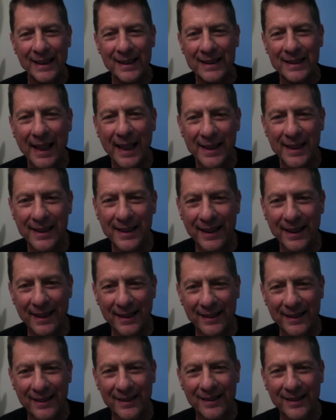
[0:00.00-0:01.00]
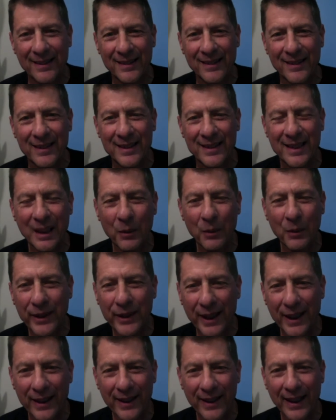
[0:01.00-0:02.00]
Test it. See what
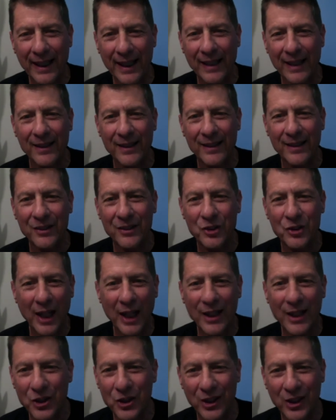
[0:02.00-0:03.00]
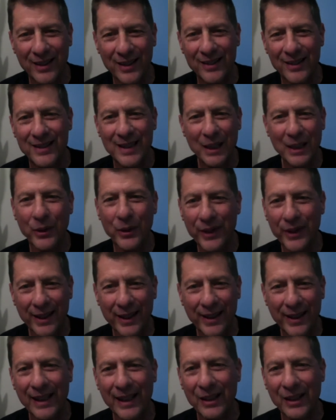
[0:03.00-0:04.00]
they think. Change it. See what they
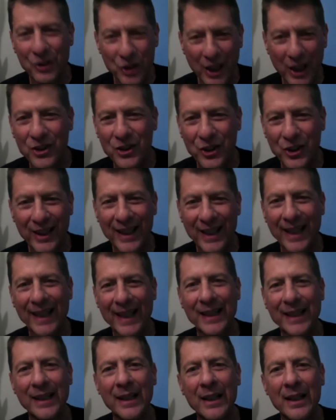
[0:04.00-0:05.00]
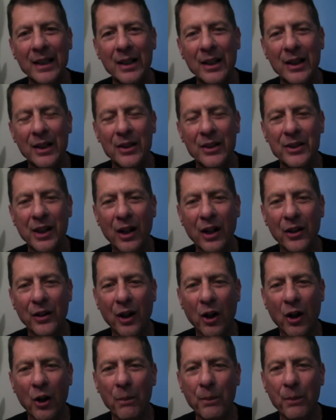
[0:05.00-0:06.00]
think. Change it again. So
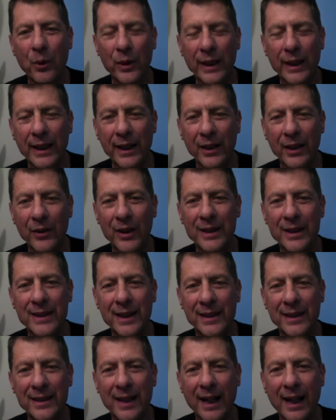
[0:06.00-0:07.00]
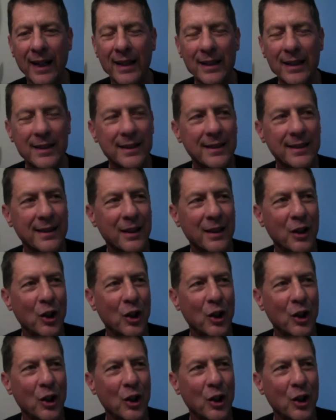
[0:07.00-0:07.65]
the whole point here is the days